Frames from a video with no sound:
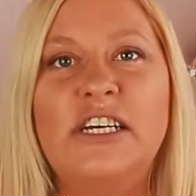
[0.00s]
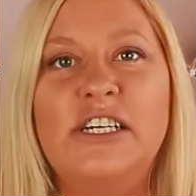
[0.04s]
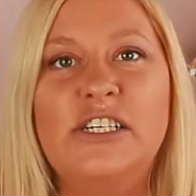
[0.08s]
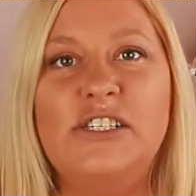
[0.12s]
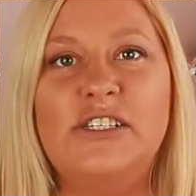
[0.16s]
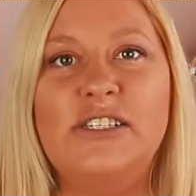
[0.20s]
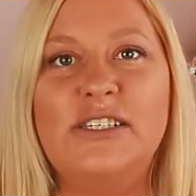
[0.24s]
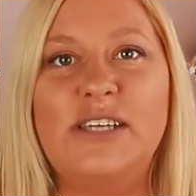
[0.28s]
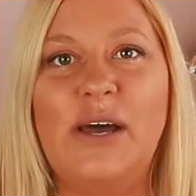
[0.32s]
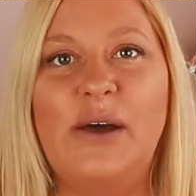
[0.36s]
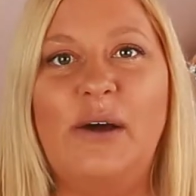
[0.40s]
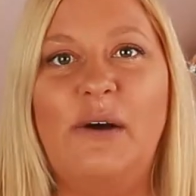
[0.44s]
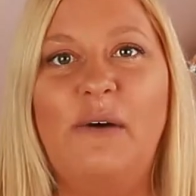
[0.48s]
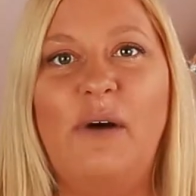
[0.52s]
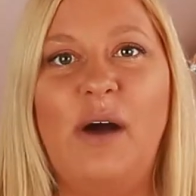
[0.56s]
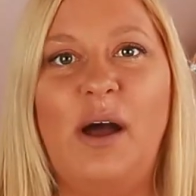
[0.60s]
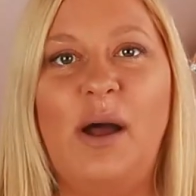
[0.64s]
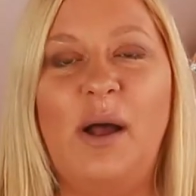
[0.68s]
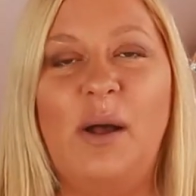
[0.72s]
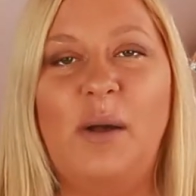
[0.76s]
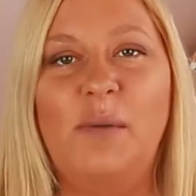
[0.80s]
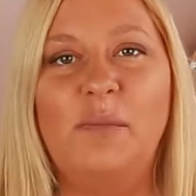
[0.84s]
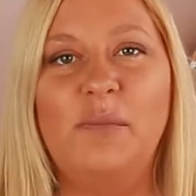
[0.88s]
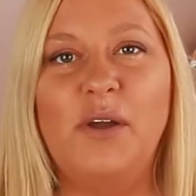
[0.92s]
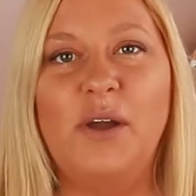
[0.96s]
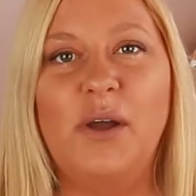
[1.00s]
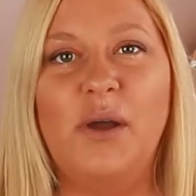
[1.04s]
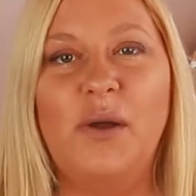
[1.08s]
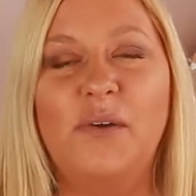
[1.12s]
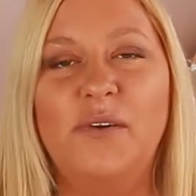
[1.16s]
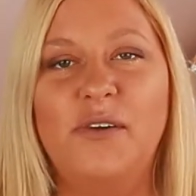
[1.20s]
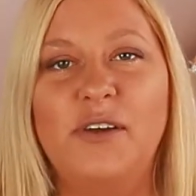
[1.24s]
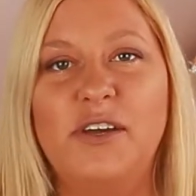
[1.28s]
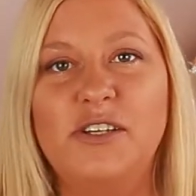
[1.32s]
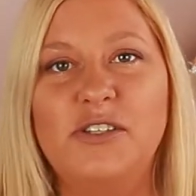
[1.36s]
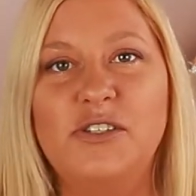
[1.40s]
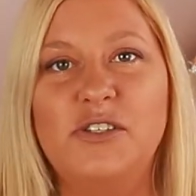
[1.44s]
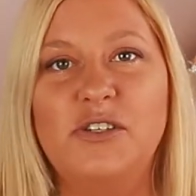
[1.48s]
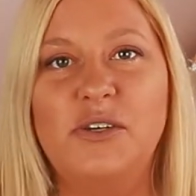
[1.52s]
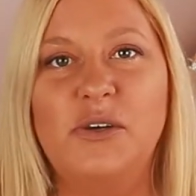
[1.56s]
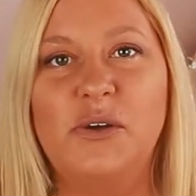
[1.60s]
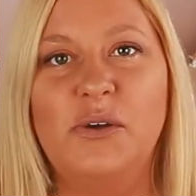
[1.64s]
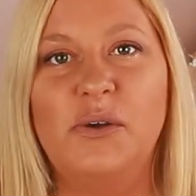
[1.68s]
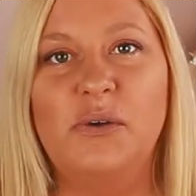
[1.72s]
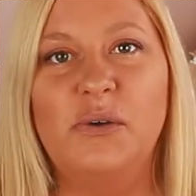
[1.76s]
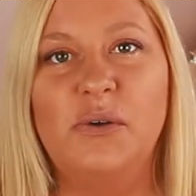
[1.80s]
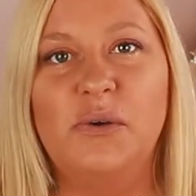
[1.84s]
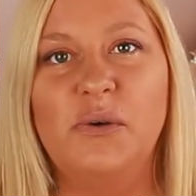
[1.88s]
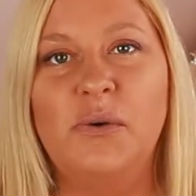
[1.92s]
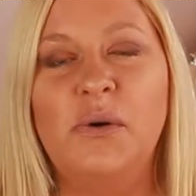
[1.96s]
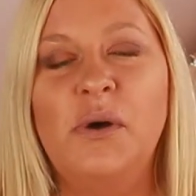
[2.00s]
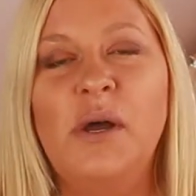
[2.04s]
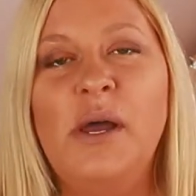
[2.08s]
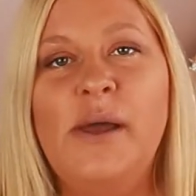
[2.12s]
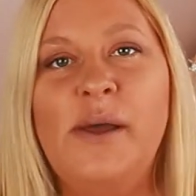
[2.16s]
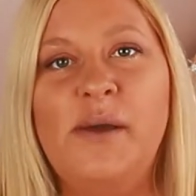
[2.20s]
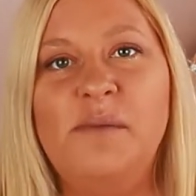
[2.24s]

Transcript: So I'm going to